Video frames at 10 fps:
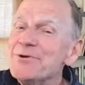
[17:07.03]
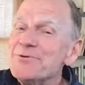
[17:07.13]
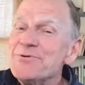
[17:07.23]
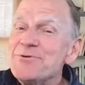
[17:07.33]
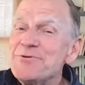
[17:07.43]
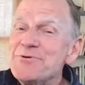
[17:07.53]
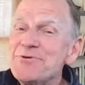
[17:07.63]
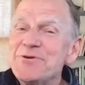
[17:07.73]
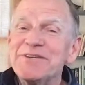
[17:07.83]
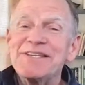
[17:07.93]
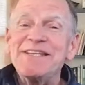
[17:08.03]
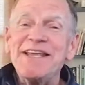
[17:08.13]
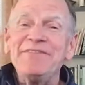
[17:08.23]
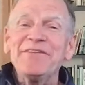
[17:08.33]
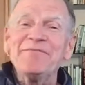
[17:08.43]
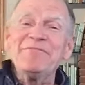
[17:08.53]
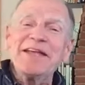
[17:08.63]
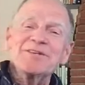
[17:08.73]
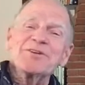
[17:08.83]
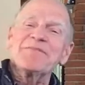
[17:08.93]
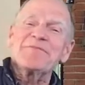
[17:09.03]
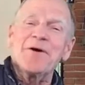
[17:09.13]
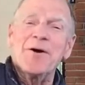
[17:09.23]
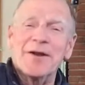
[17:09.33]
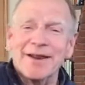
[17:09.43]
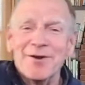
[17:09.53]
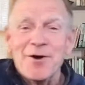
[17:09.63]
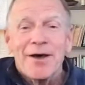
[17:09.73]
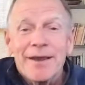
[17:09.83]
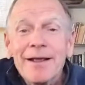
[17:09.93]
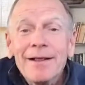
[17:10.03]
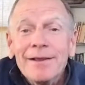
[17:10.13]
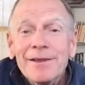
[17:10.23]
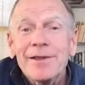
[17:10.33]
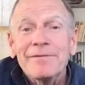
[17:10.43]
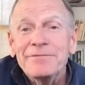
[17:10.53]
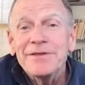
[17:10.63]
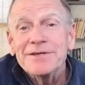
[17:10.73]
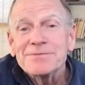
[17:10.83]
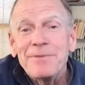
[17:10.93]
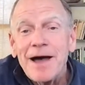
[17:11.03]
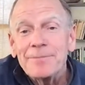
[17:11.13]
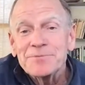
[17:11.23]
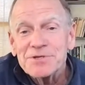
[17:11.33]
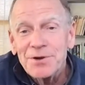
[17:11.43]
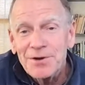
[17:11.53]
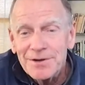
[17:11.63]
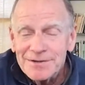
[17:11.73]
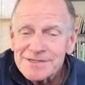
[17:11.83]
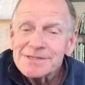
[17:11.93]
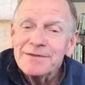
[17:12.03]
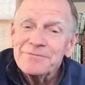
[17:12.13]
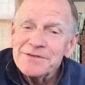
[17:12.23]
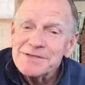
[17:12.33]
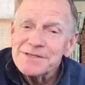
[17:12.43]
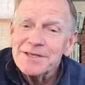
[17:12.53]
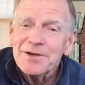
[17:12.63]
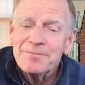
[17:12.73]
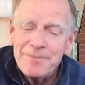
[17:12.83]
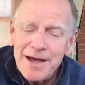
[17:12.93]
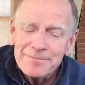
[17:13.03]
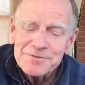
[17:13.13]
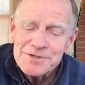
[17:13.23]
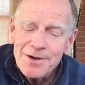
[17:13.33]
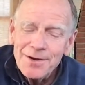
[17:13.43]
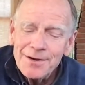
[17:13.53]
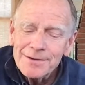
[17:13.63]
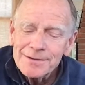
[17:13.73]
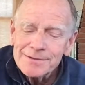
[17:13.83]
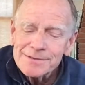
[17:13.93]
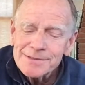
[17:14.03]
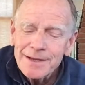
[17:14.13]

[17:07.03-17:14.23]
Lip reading: Ooh, Stephen Bishop, on and on. Love these pop songs. Love these little pop songs.